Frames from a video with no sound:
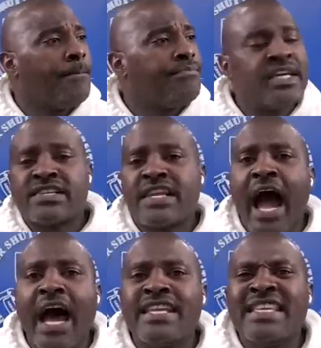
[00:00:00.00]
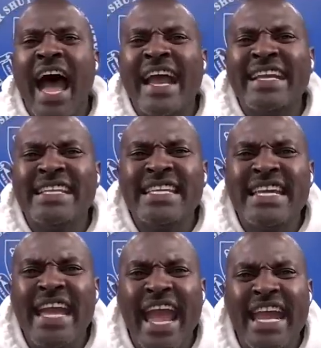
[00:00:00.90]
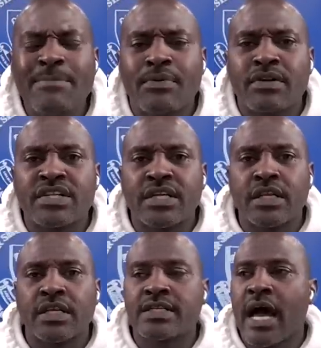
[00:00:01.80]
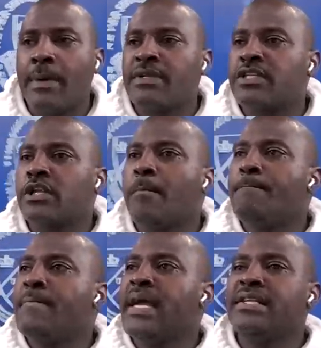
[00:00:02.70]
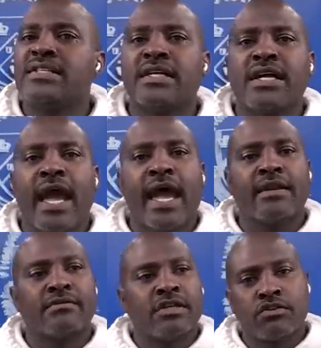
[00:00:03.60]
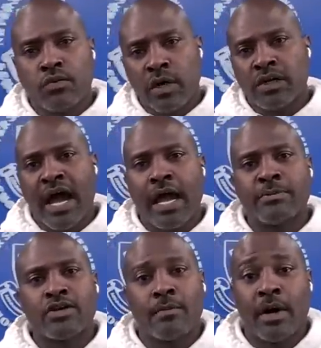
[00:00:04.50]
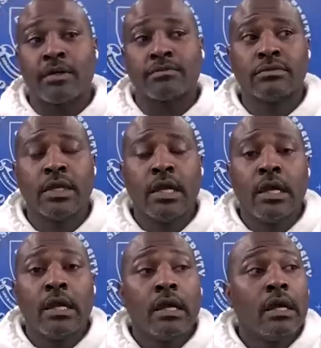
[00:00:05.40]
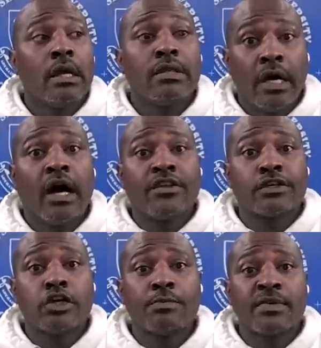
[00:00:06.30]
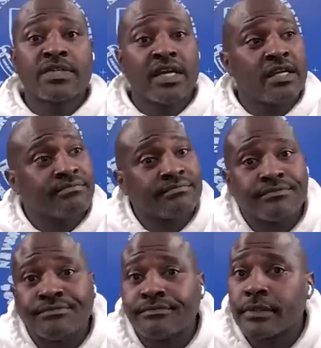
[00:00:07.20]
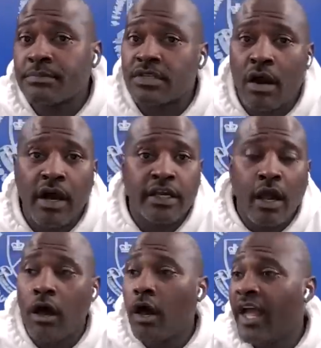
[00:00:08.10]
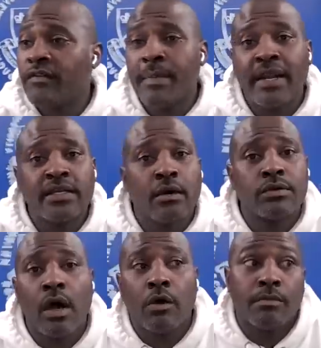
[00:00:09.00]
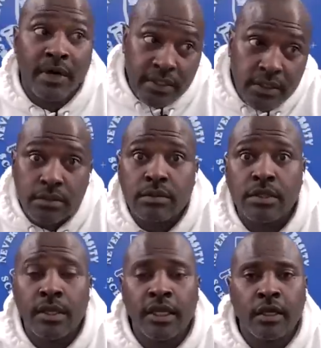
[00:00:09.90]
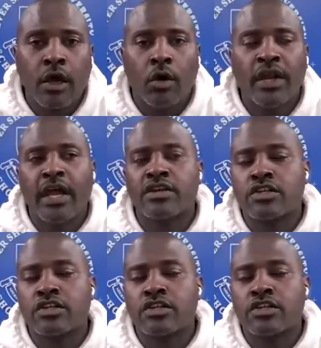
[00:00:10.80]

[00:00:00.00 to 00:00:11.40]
This guy, 98% of the time is an amazing cat. This one guy I'm talking about. The other 2%, I'm sorry, y'all. Everybody don't know, but you could go there.